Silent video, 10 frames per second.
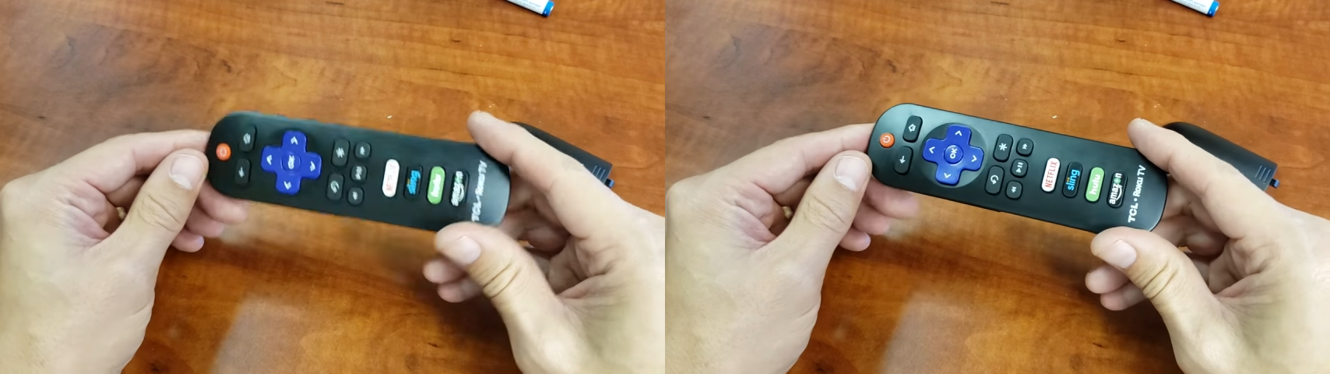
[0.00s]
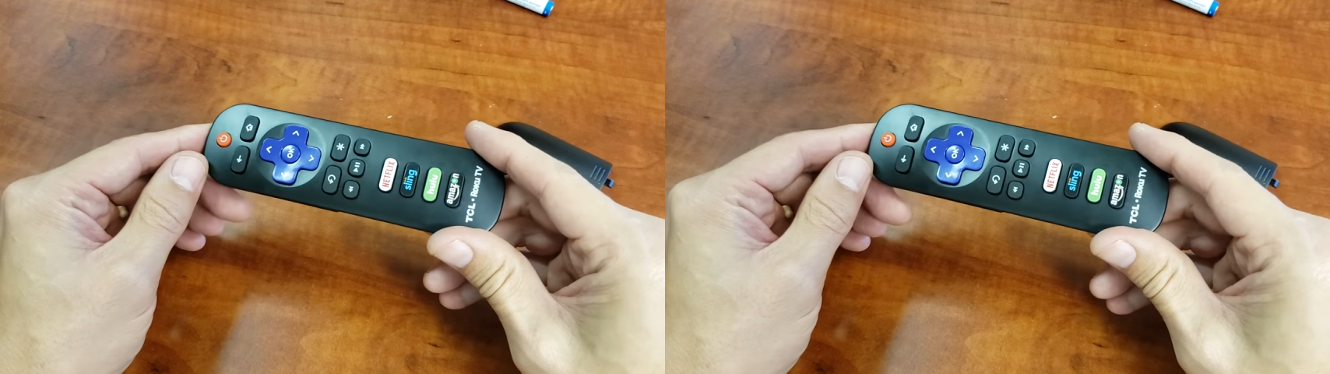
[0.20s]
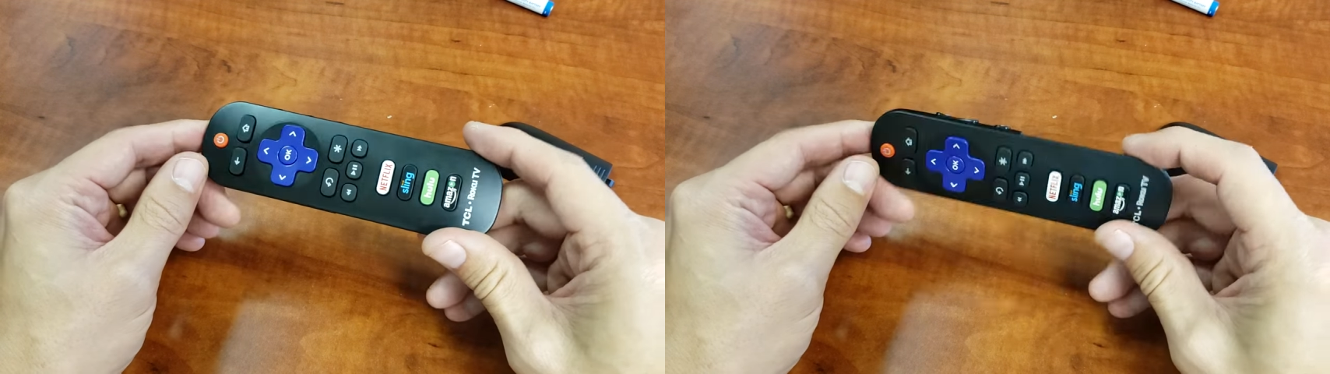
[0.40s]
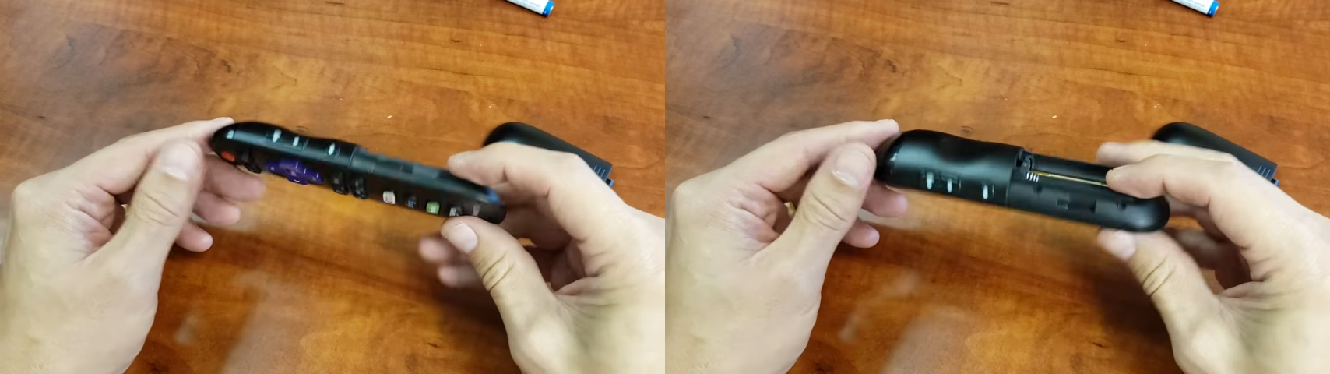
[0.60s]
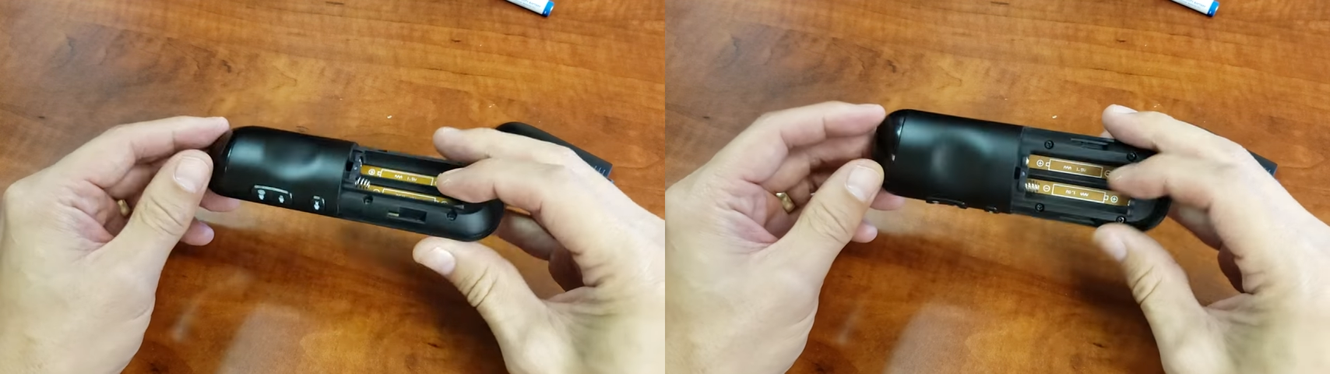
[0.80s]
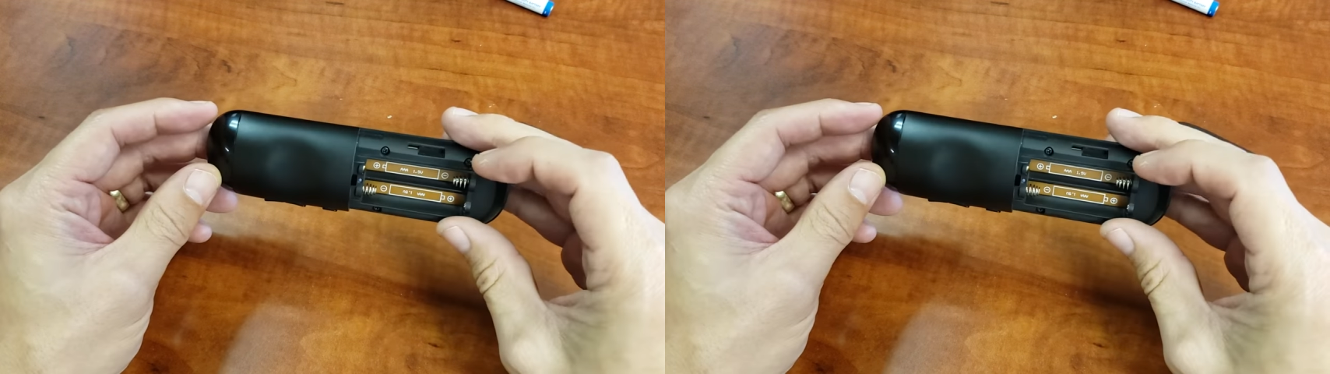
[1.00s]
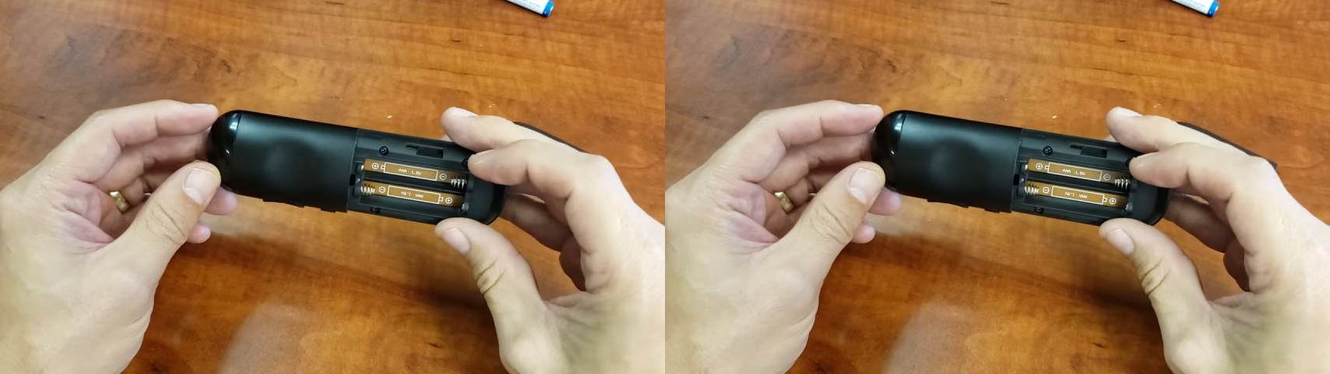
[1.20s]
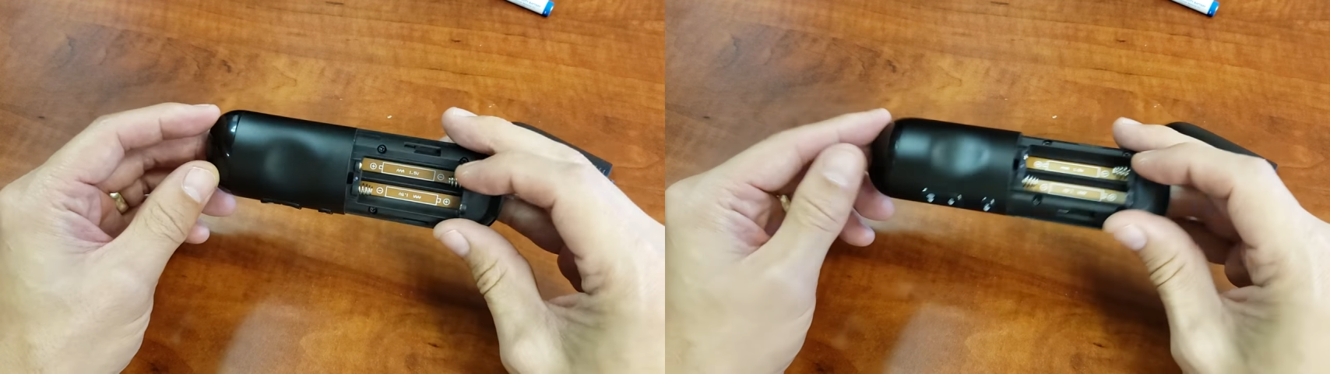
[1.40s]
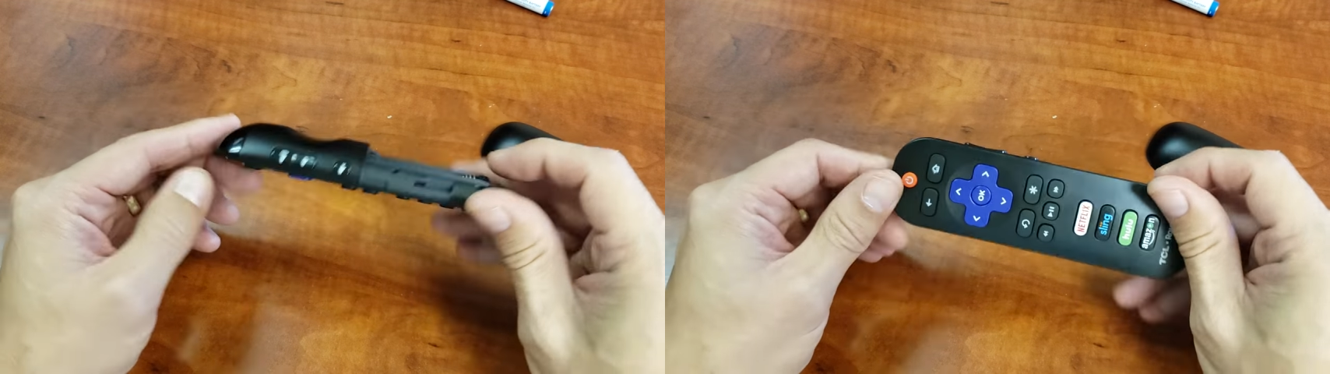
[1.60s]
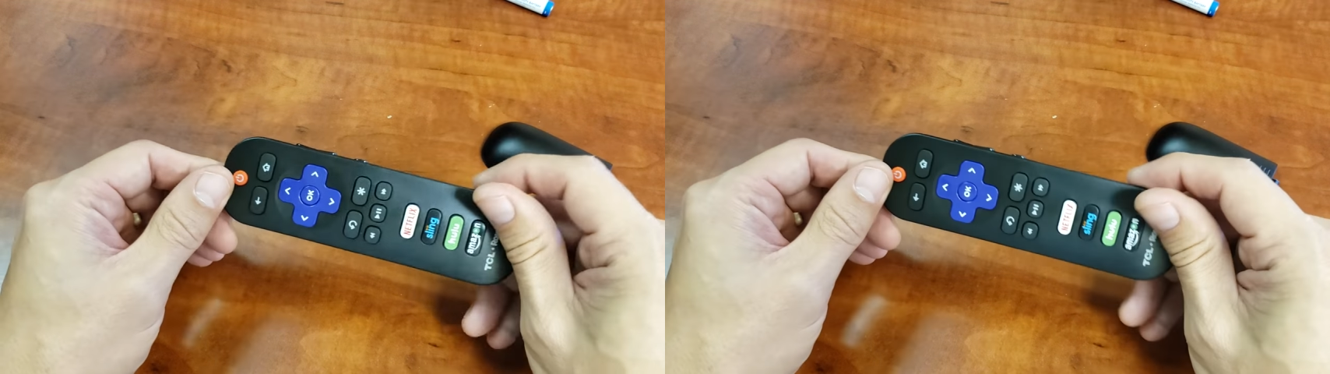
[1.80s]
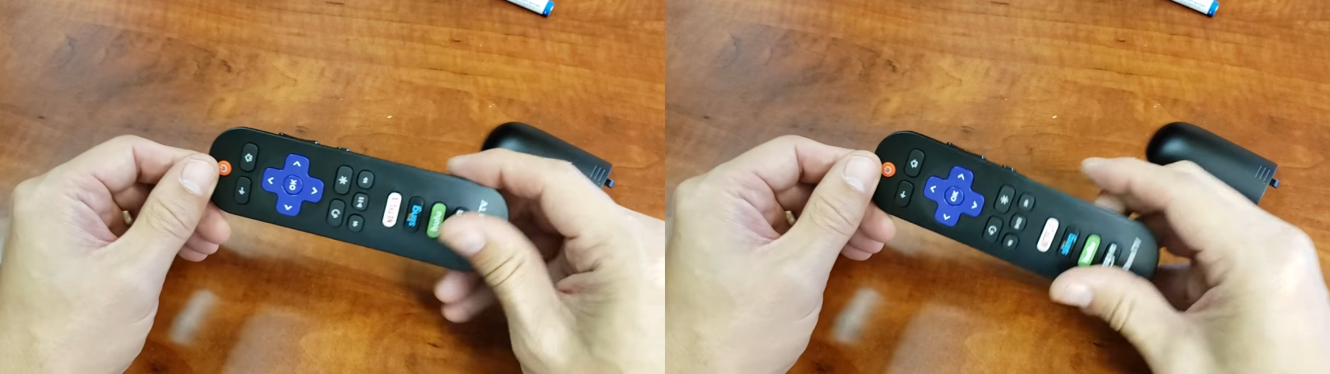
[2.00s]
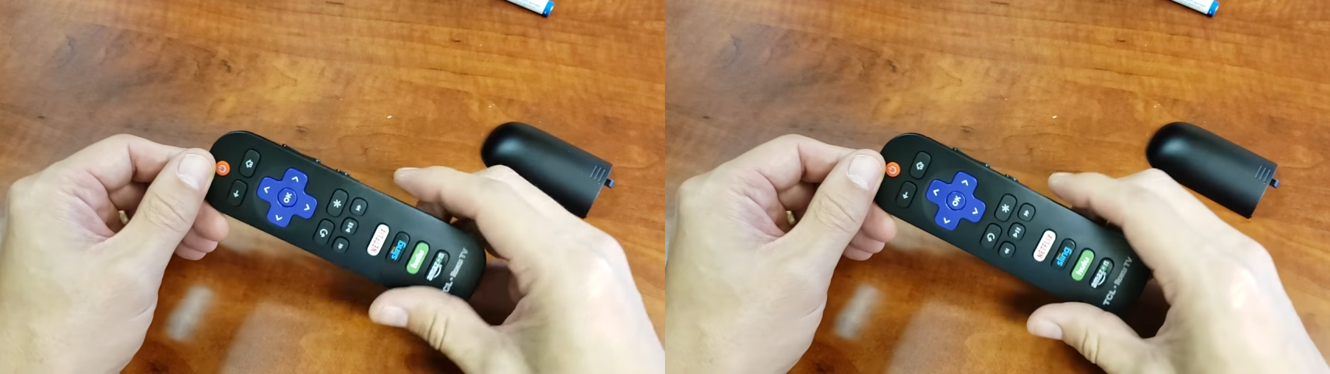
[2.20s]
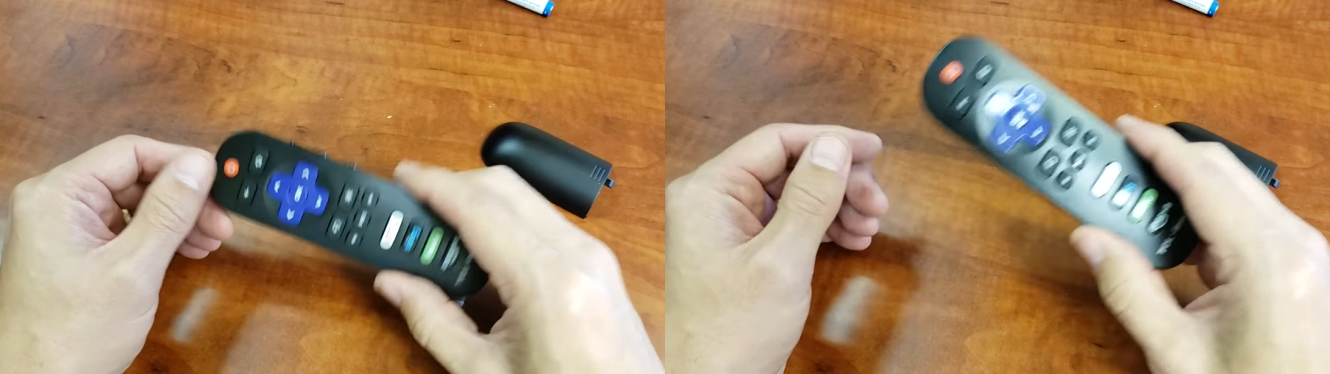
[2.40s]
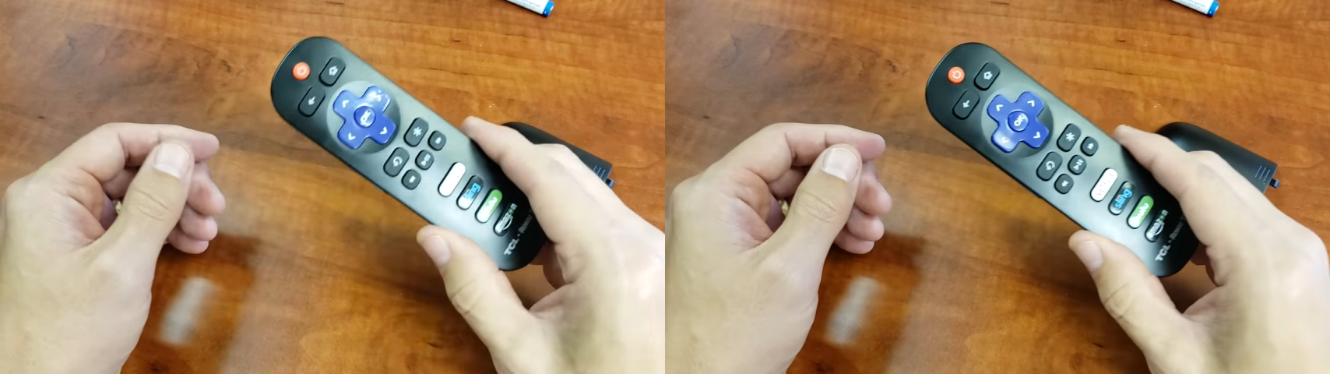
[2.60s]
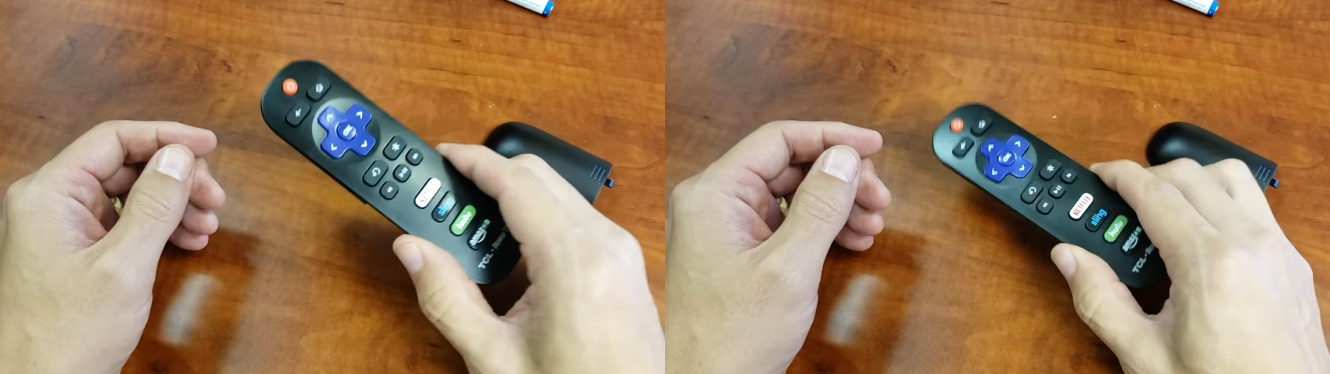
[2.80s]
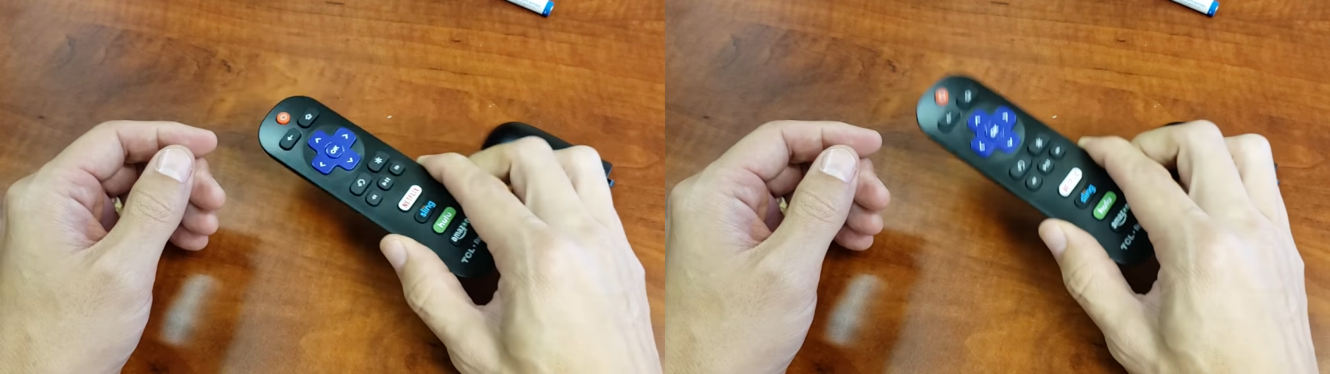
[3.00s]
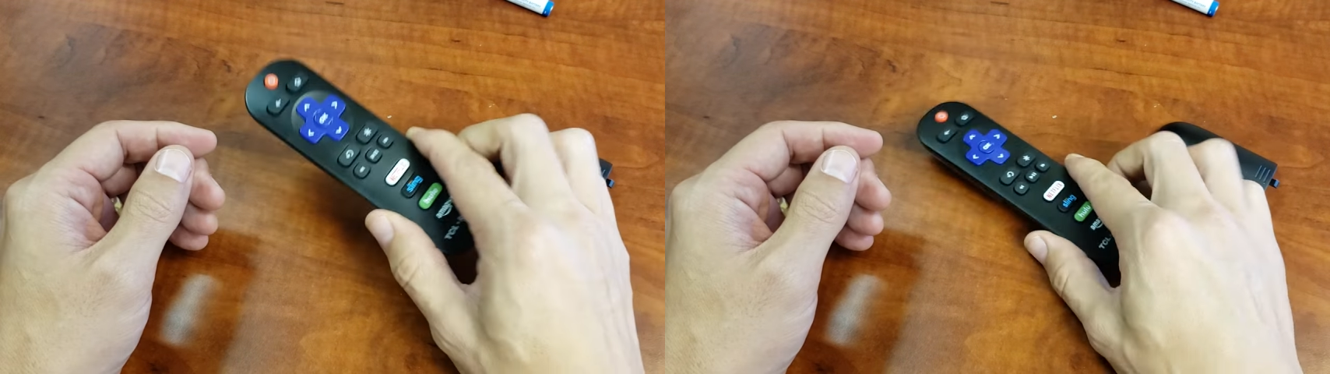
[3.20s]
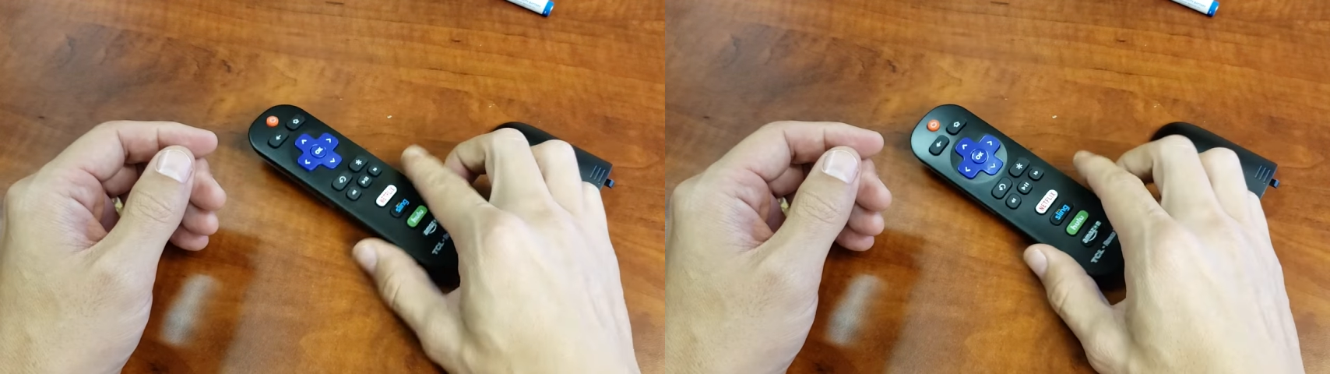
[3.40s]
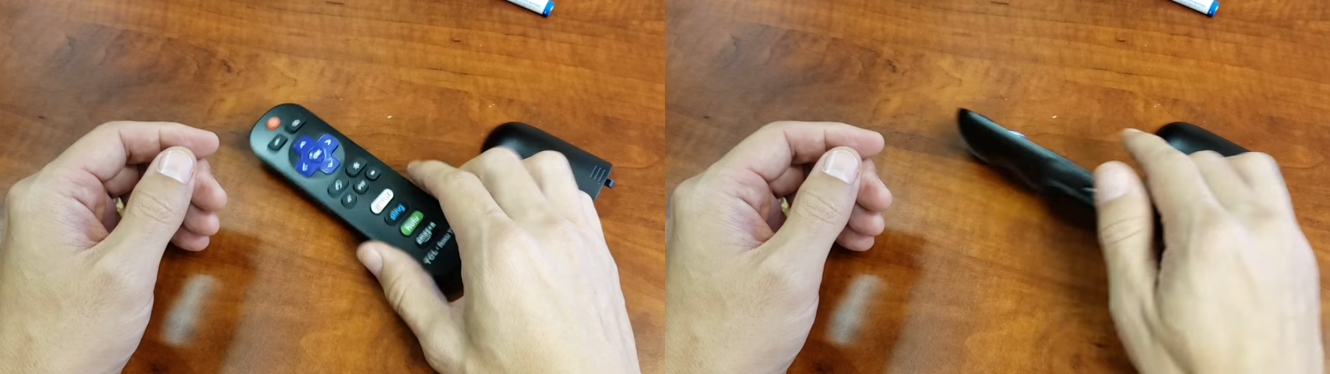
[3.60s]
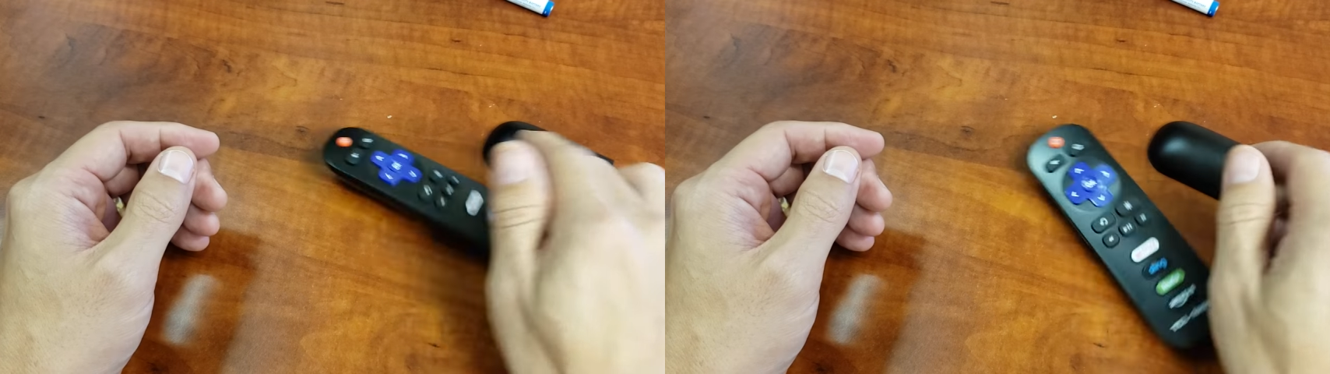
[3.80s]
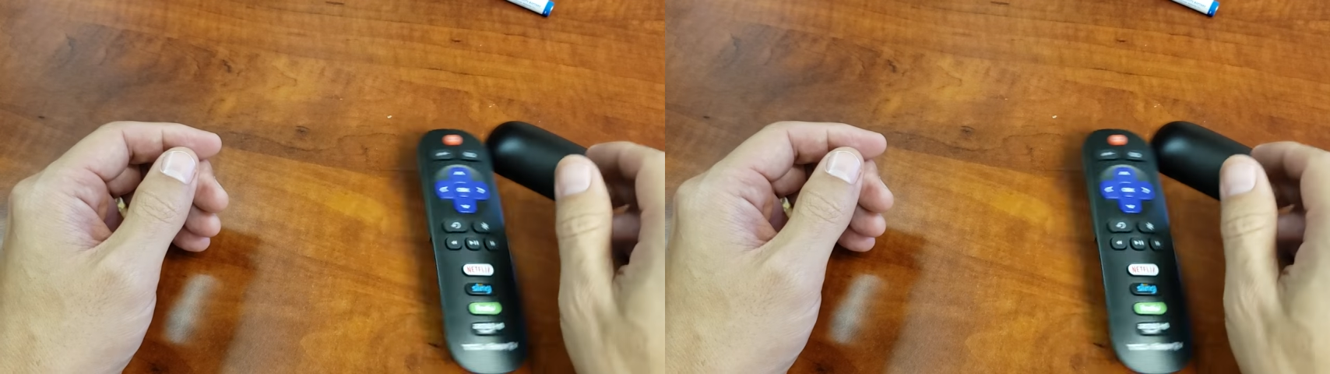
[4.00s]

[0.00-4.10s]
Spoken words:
[unreadable: no face in view]